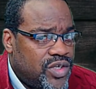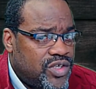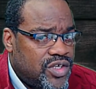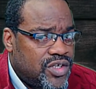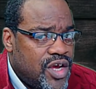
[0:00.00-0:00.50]

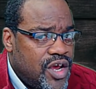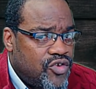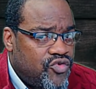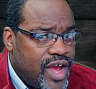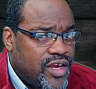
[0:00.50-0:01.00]
which is
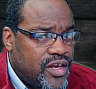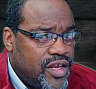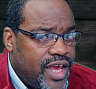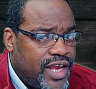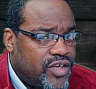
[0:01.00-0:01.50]
tracking
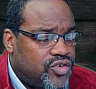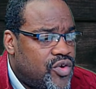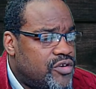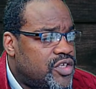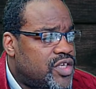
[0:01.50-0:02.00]
the
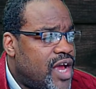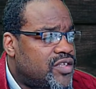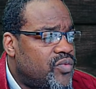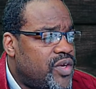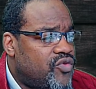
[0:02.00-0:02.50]
8,200
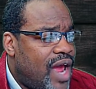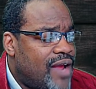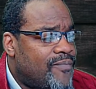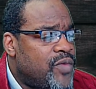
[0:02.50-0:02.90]
stocks that we track.